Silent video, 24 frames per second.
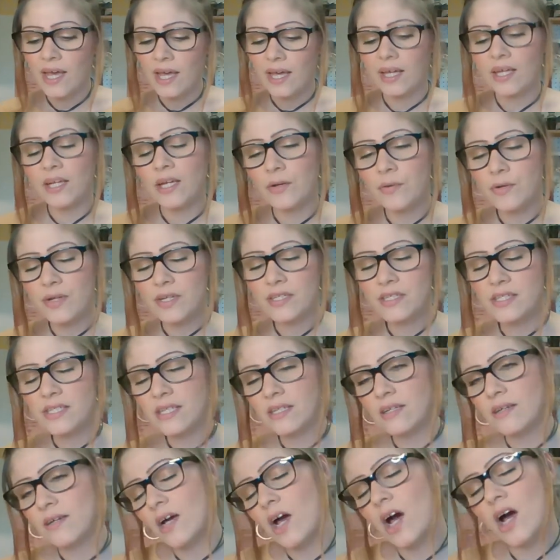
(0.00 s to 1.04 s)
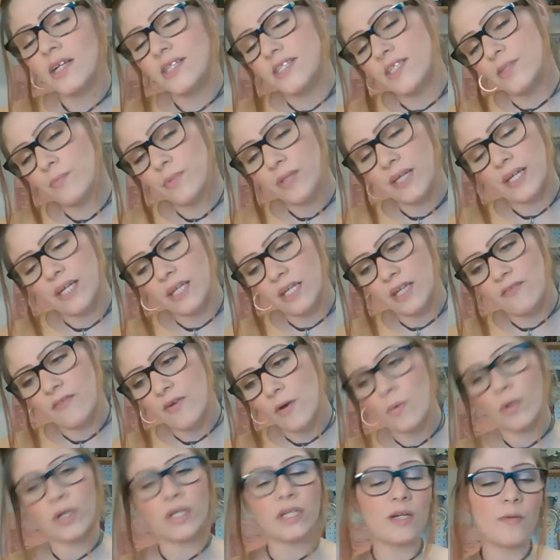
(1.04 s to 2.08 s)
and I was contemplating if I
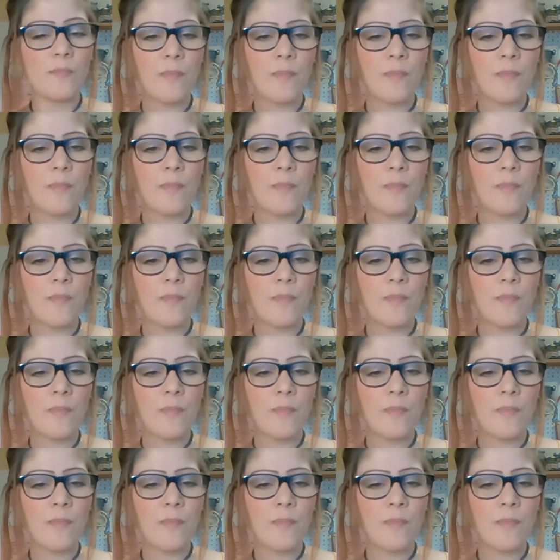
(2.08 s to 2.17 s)
wanted to